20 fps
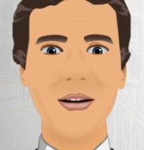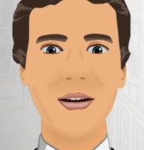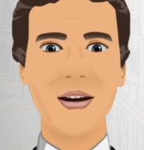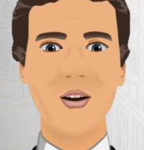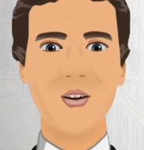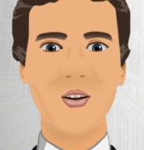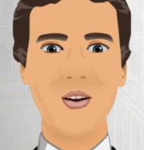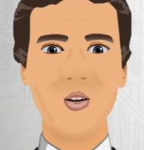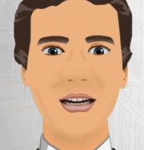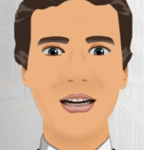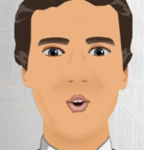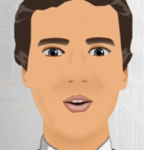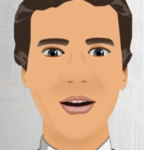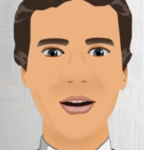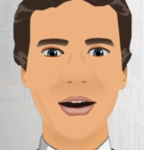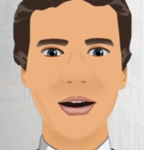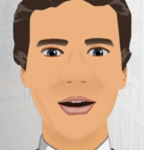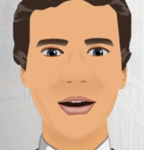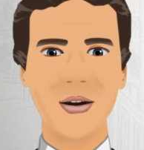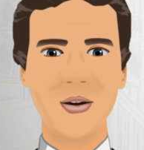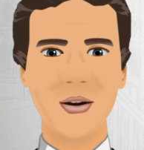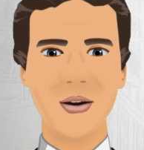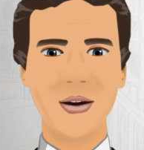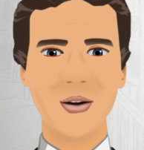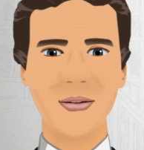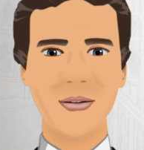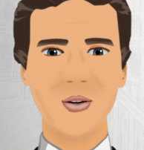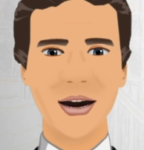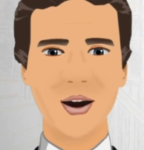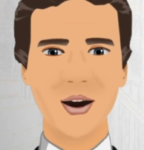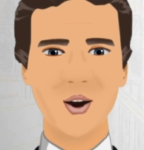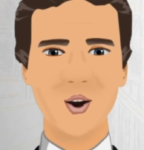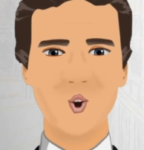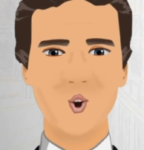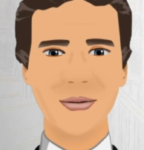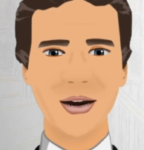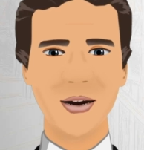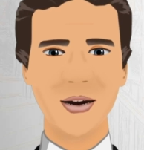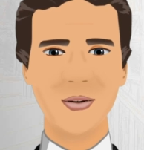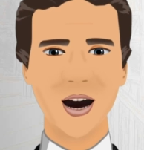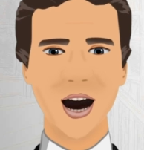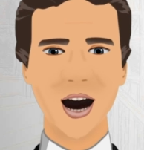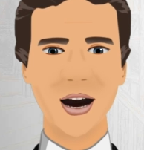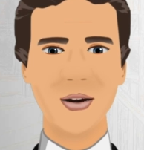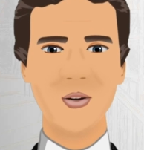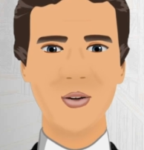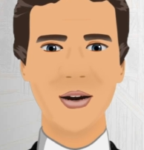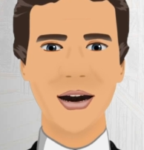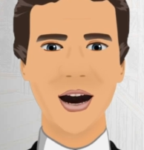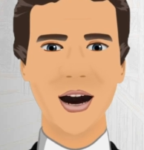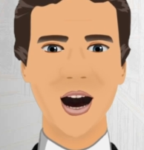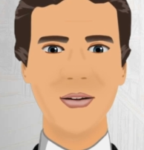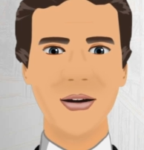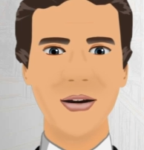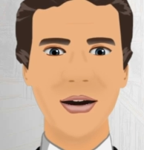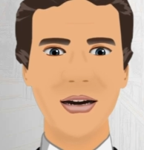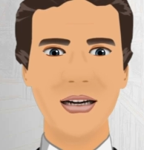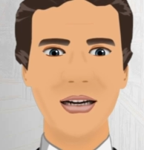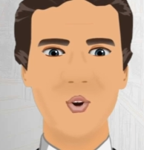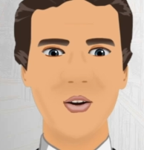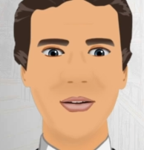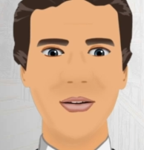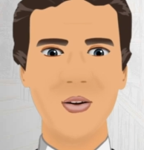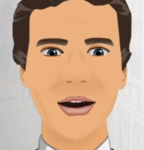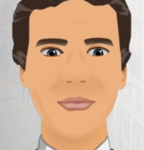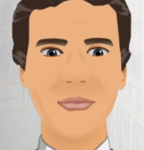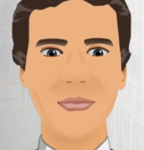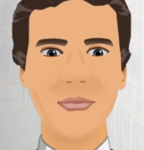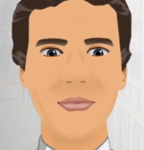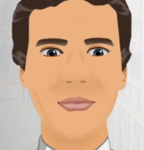from 6 to the 15th of April 1896.